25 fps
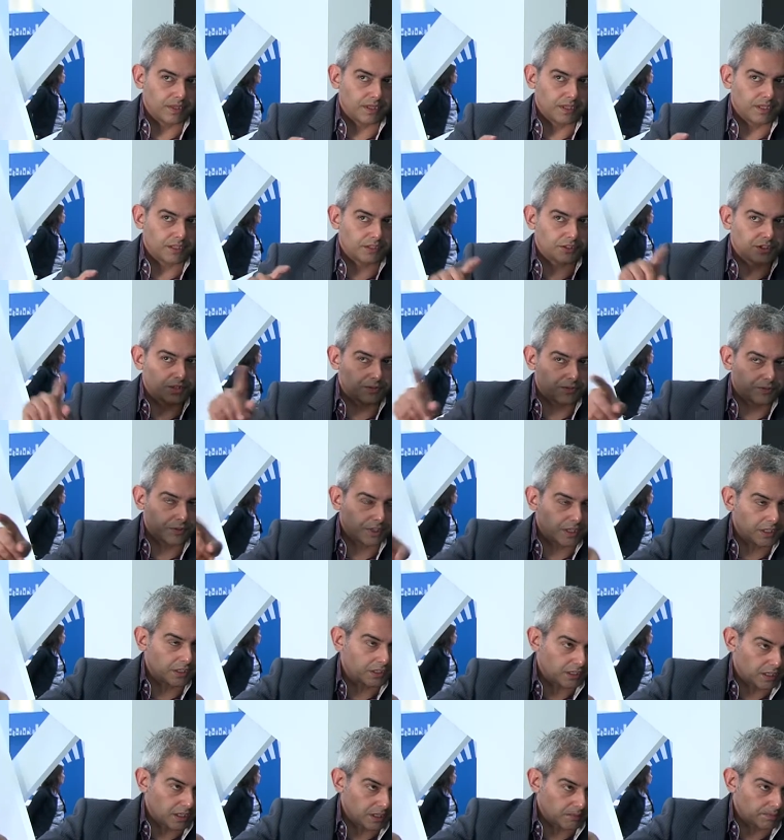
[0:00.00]
some of the
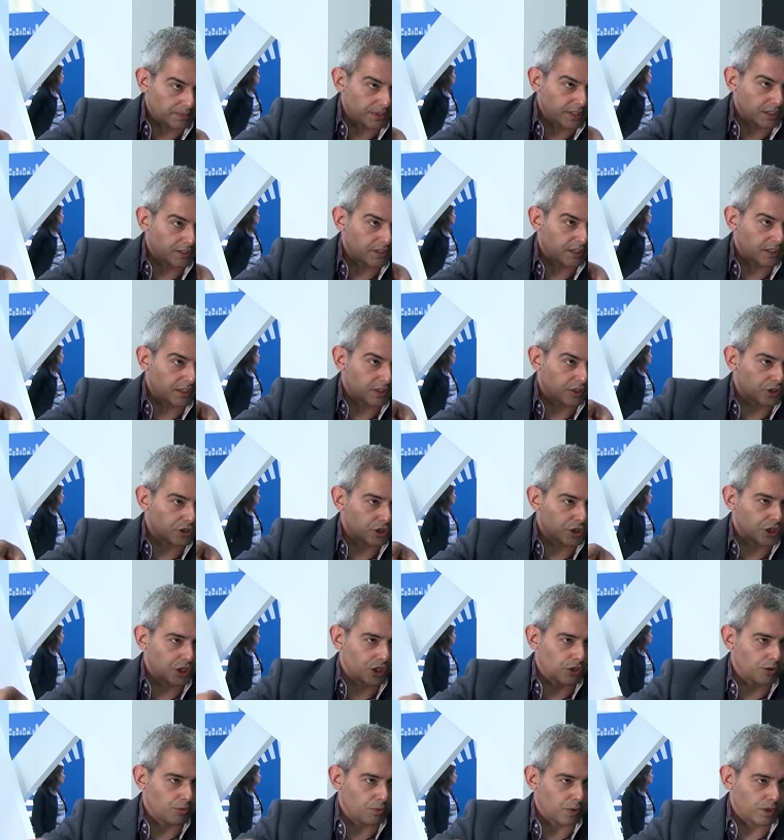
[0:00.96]
other companies at this
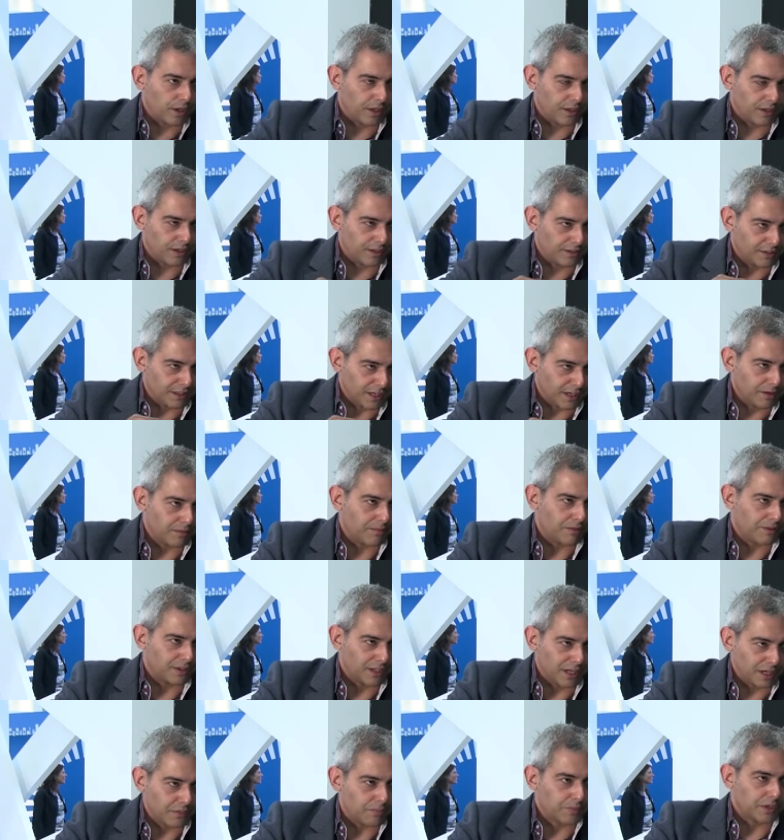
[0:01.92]
show were,
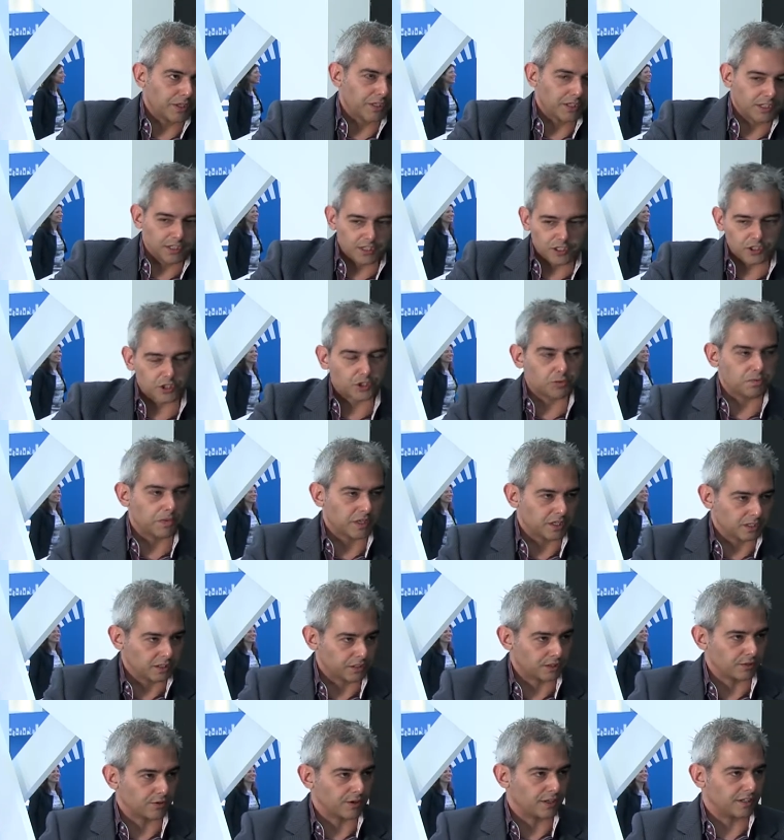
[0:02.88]
they're building the
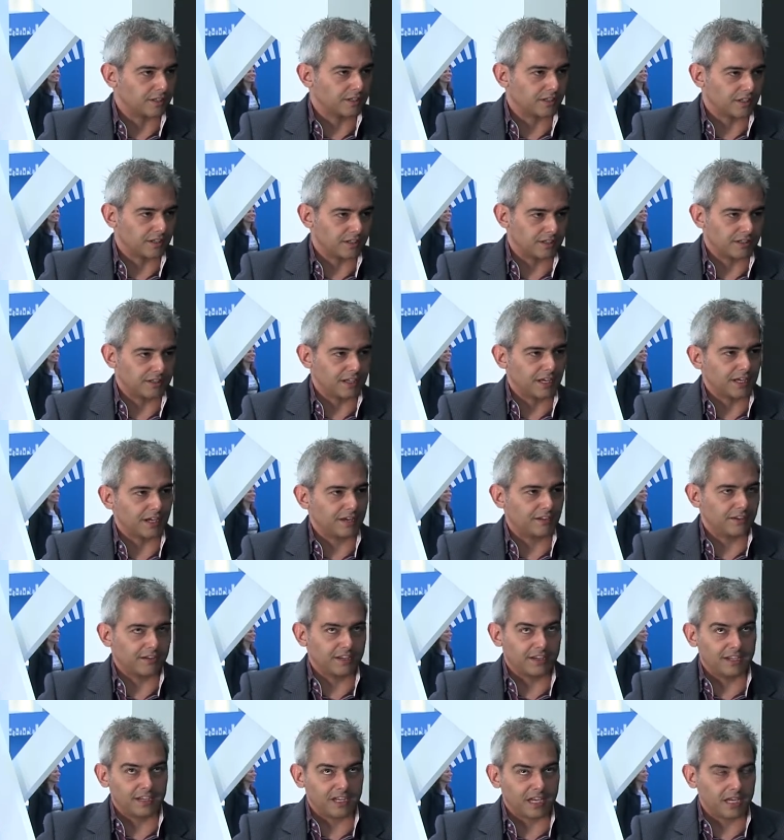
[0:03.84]
smart grid,
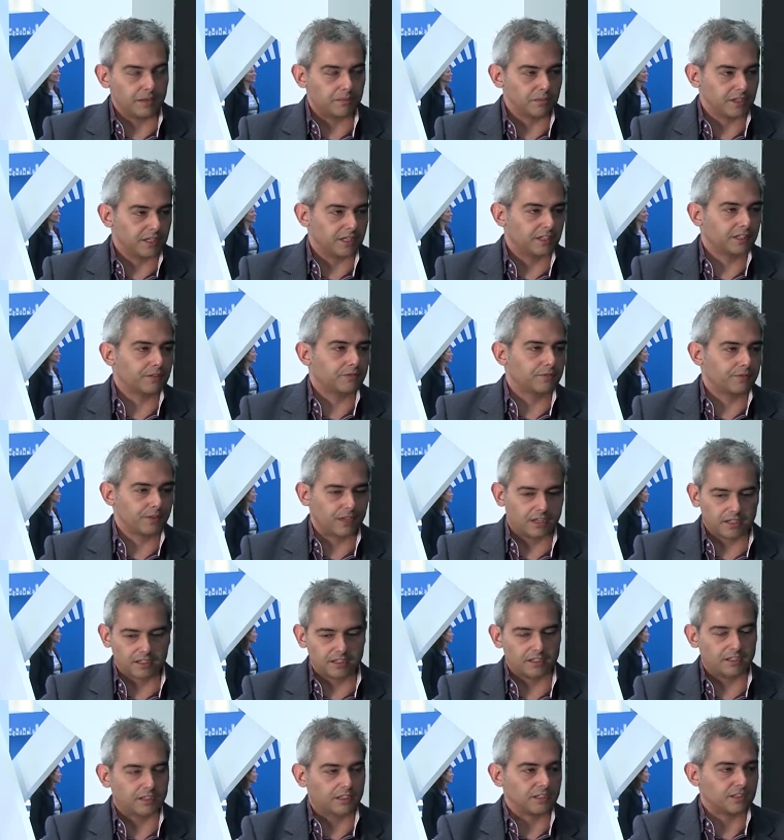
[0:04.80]
they're enabling the
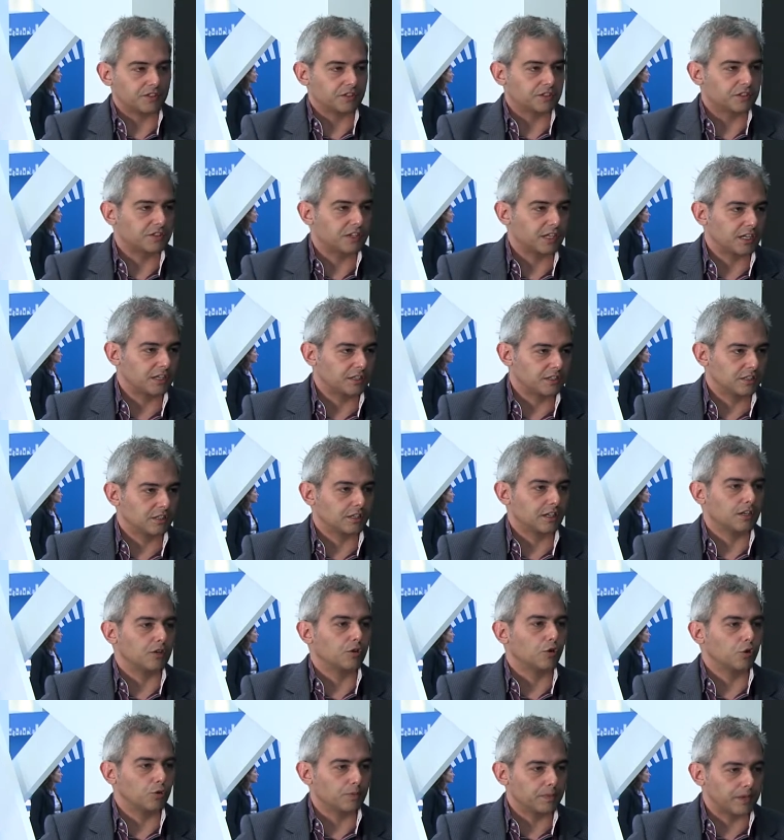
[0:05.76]
fact that this data
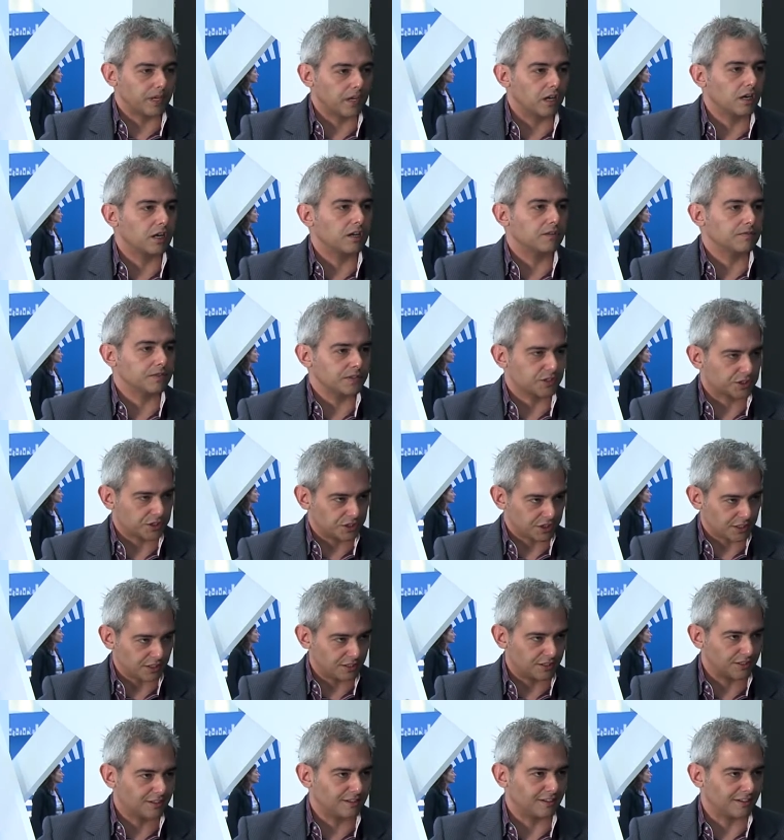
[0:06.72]
can all be
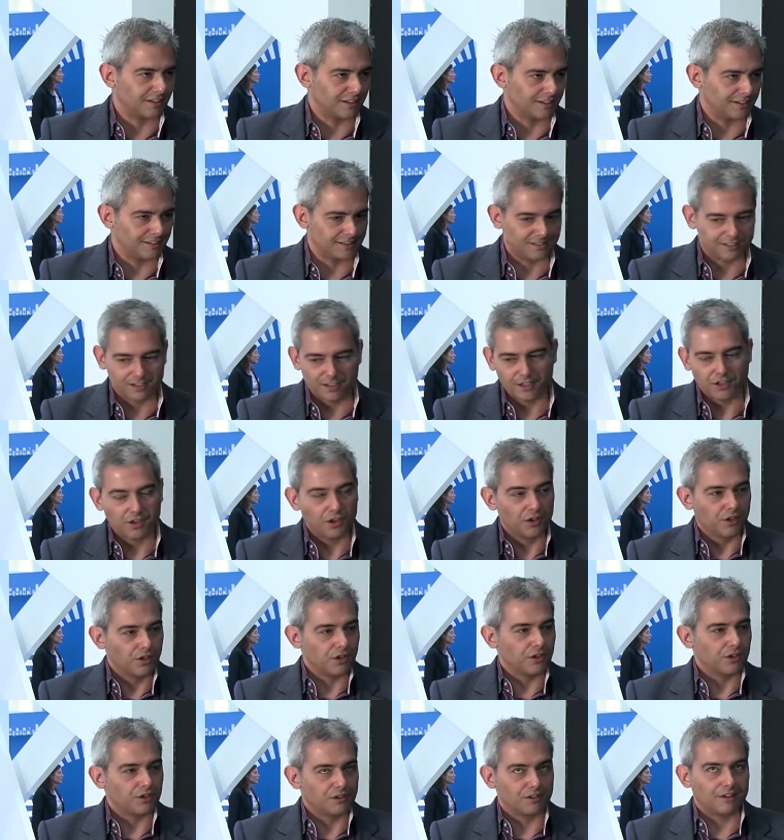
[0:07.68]
harvested and
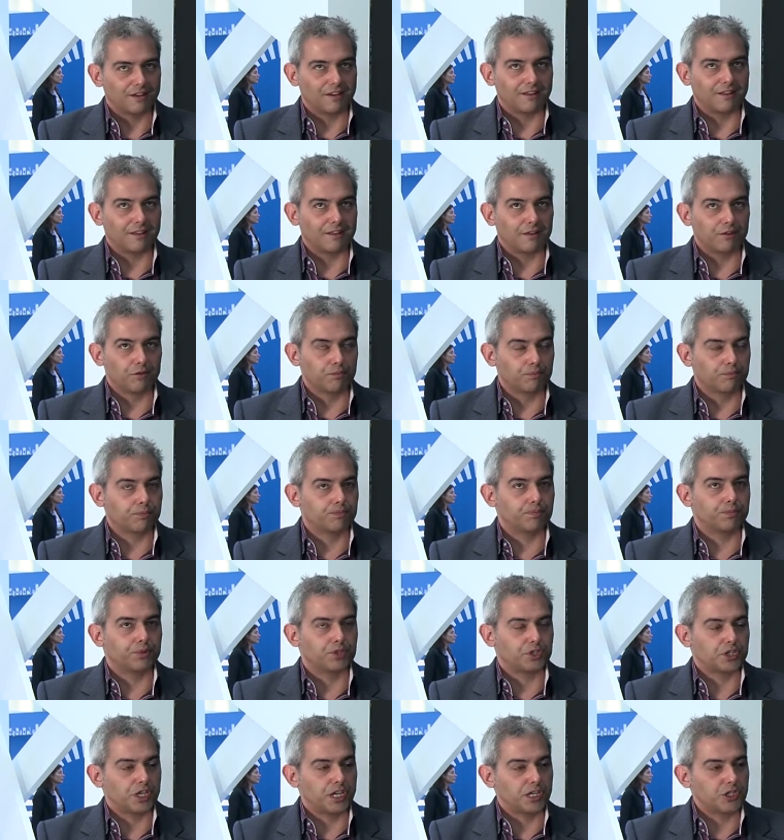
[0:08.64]

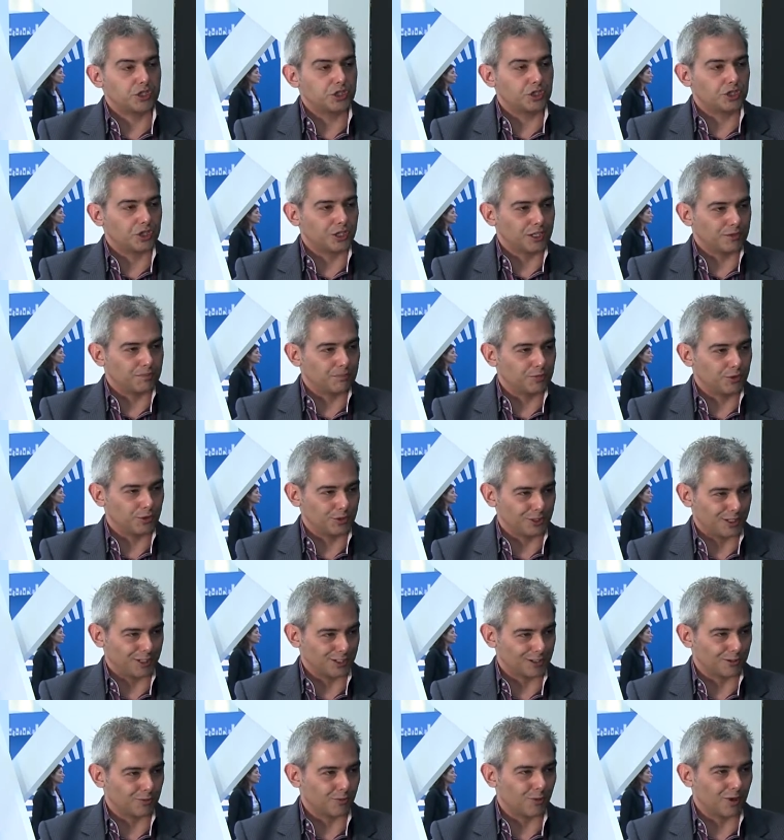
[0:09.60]
potentially put
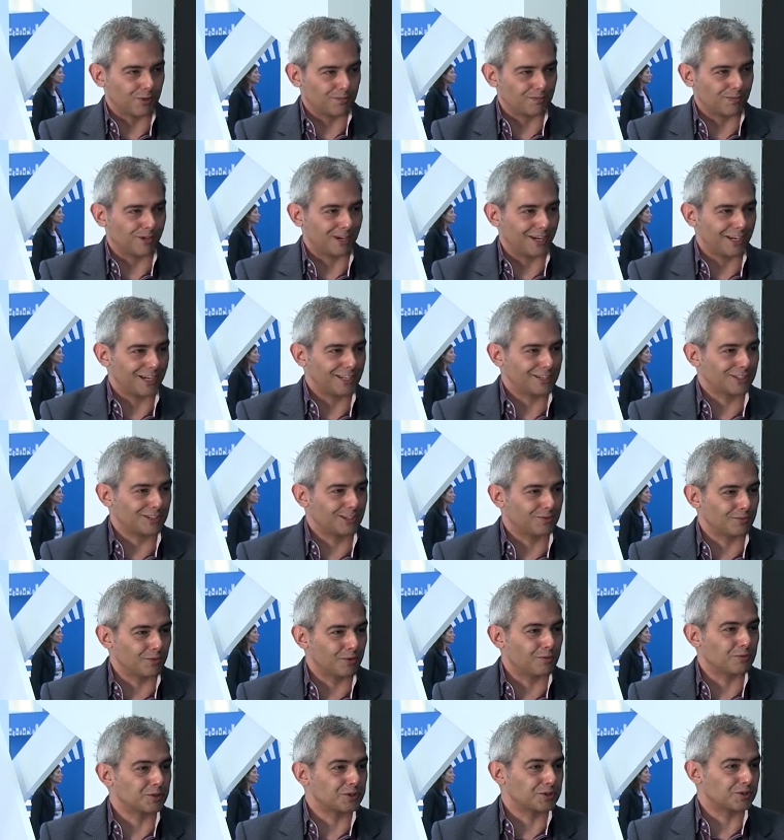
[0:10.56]
into one place. And
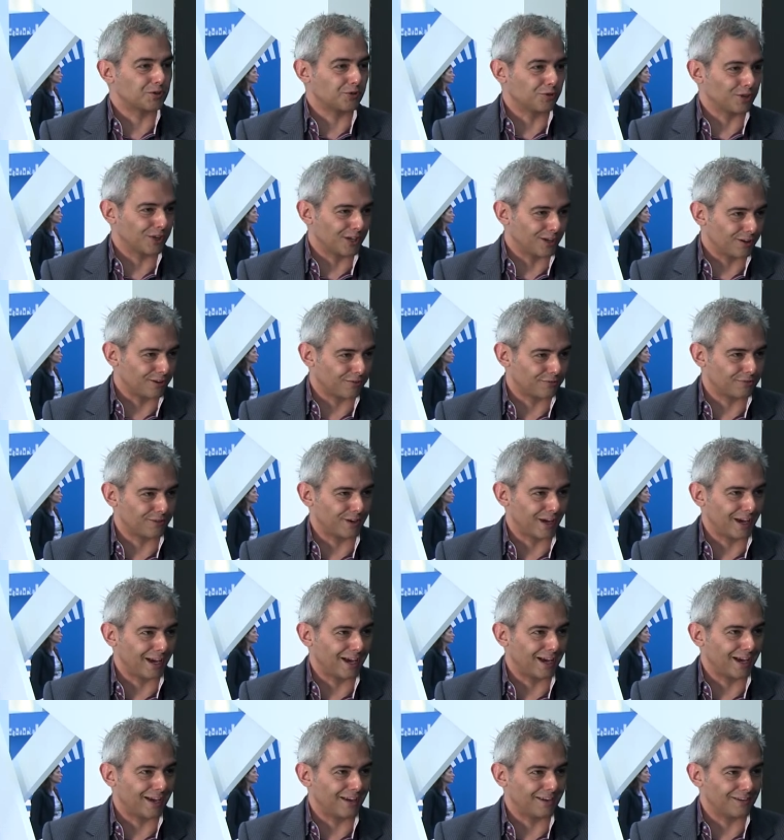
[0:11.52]
we were talking off
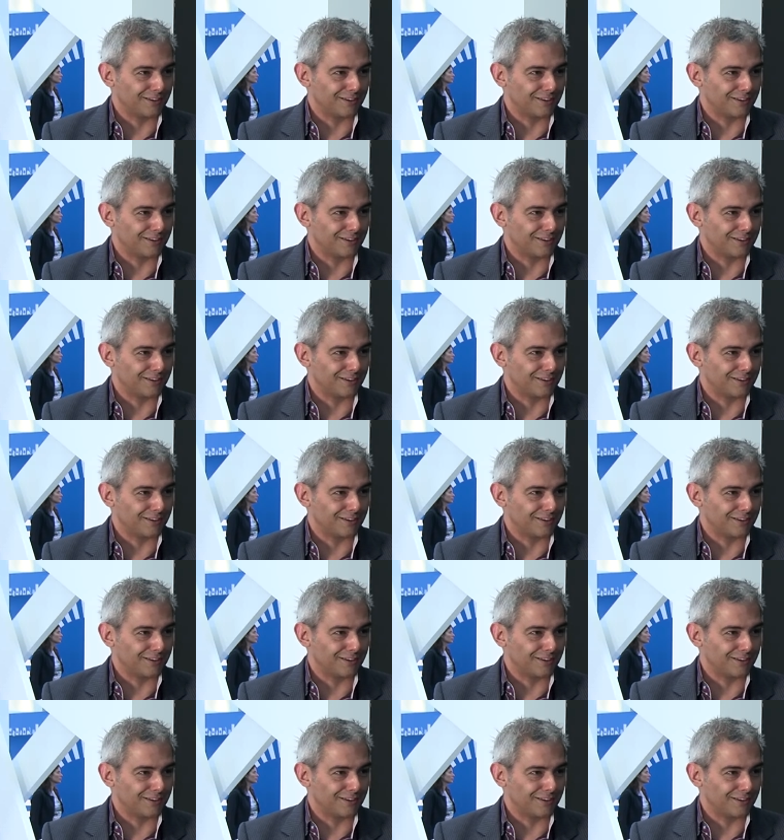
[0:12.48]
air,